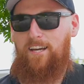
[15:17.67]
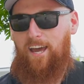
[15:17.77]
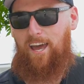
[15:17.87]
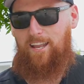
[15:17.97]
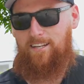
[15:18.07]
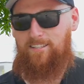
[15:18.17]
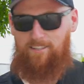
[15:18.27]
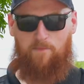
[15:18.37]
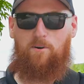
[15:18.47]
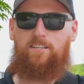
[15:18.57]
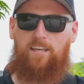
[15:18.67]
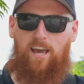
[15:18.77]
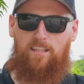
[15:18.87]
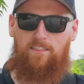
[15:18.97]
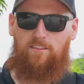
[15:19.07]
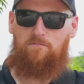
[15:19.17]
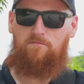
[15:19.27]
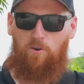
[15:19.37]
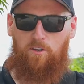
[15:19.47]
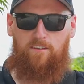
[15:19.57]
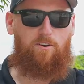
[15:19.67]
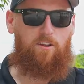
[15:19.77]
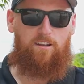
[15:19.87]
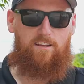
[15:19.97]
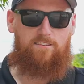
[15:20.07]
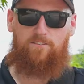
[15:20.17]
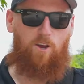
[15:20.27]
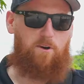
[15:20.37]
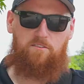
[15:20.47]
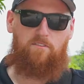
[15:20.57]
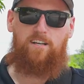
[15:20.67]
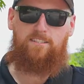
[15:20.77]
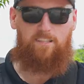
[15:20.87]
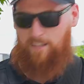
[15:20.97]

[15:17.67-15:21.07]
and I must say the focus on it is so much faster.